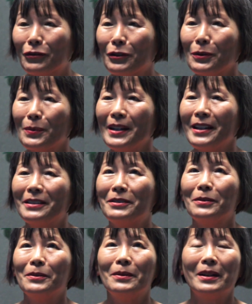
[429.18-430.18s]
for a week
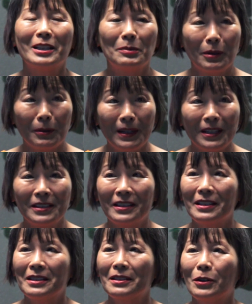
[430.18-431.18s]
to experience
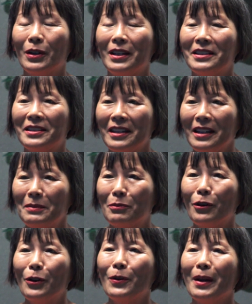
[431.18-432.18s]
this insane
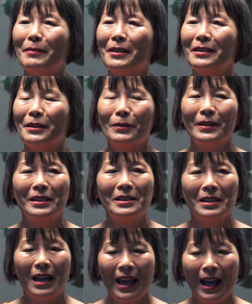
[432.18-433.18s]
program that they run.
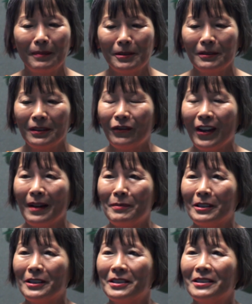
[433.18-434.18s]
It's absolutely
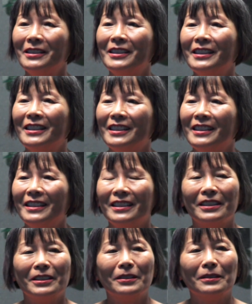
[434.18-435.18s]
fabulous.
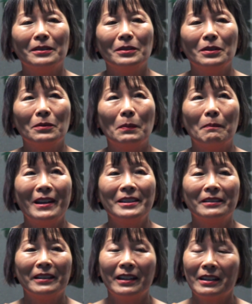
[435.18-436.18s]
You
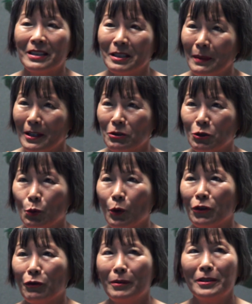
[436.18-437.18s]
basically get a semester's
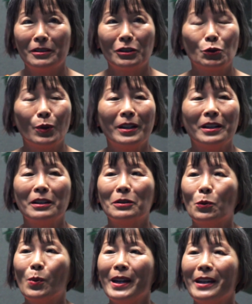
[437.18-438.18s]
worth of business training in
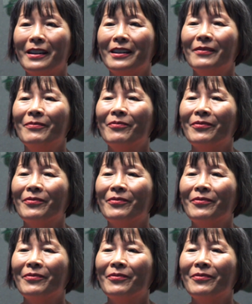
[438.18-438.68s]
a week.